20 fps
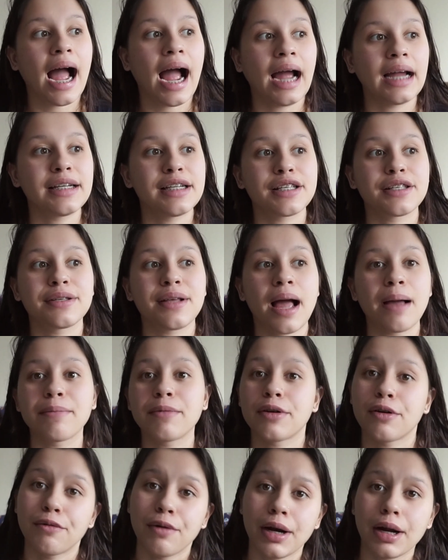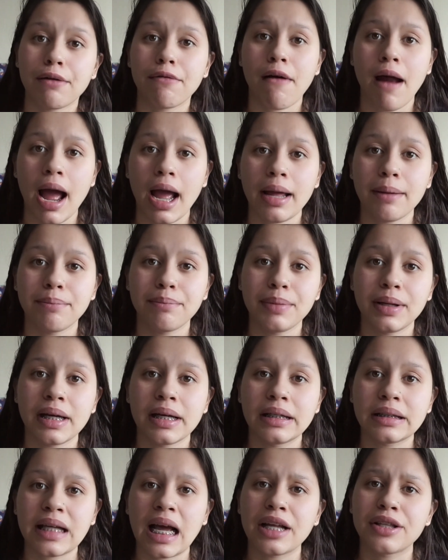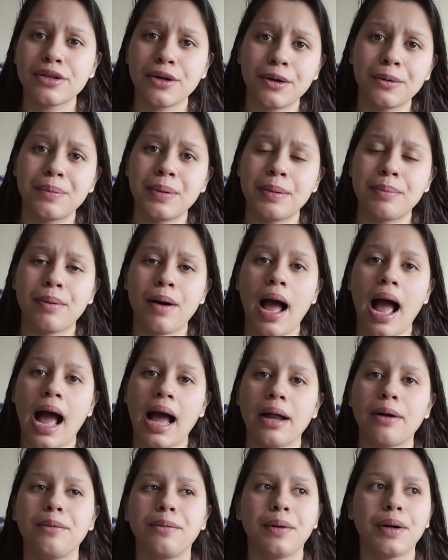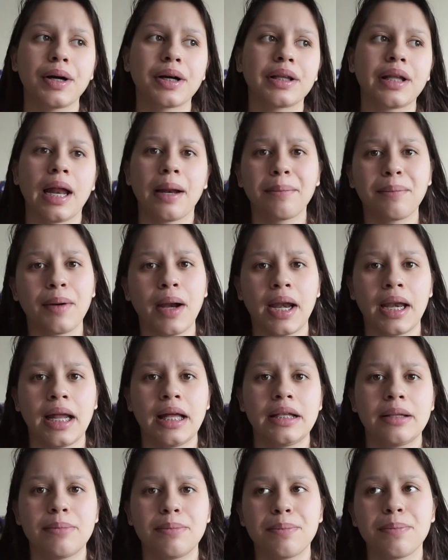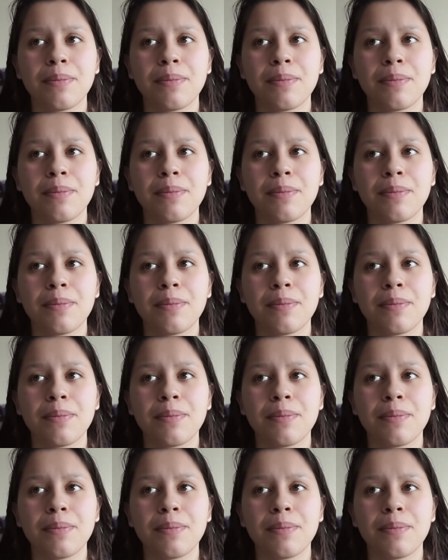I'm going to want to cry because I told people at work that I'm pregnant,